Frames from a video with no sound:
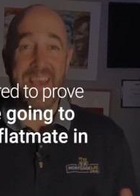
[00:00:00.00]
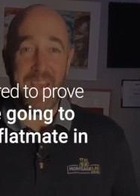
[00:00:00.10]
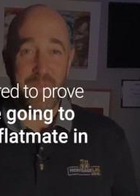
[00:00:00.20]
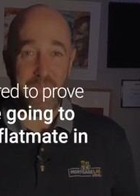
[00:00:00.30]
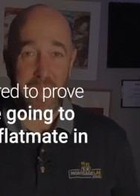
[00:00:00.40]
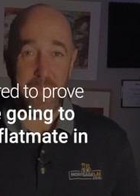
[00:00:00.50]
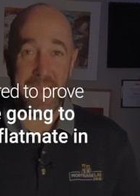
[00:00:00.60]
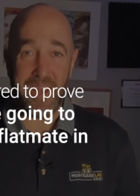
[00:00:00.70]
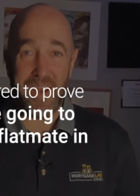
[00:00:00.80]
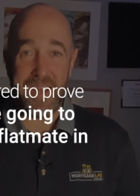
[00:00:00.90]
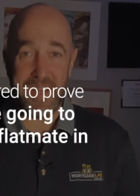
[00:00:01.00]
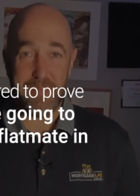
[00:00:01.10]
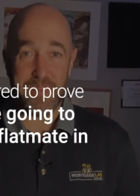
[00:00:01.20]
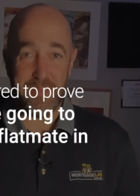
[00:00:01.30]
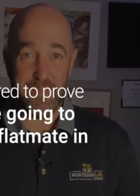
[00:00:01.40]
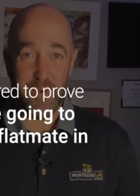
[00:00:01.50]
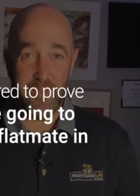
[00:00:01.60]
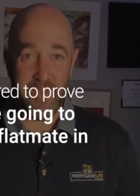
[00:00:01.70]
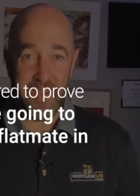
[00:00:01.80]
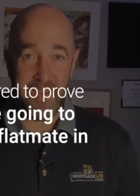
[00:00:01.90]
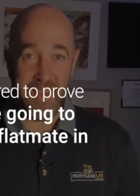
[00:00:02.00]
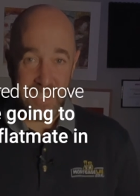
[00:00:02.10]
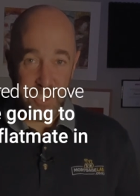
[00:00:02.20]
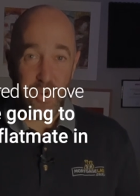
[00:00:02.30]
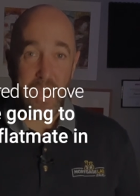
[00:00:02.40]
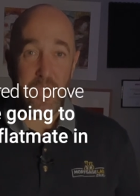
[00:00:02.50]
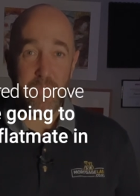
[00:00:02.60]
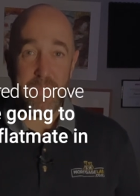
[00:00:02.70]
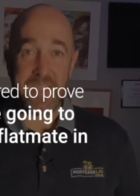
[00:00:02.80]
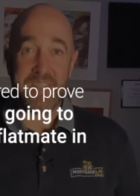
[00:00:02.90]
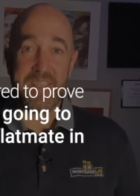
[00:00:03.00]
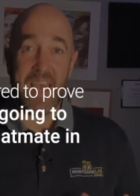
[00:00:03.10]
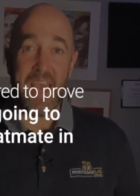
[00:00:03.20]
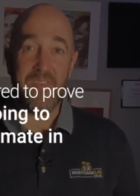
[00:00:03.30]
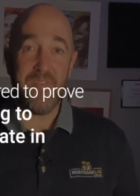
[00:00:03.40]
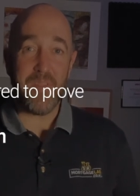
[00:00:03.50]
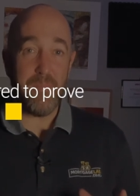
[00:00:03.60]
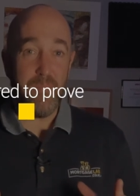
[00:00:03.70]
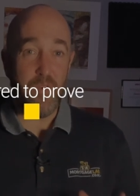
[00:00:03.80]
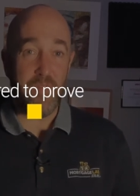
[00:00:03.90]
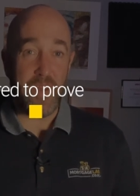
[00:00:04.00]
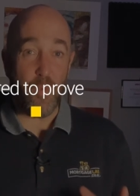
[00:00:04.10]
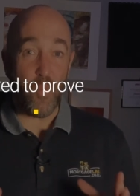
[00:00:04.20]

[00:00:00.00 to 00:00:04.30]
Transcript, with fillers: have a flatmate lined up to move in, and try your best to have them move in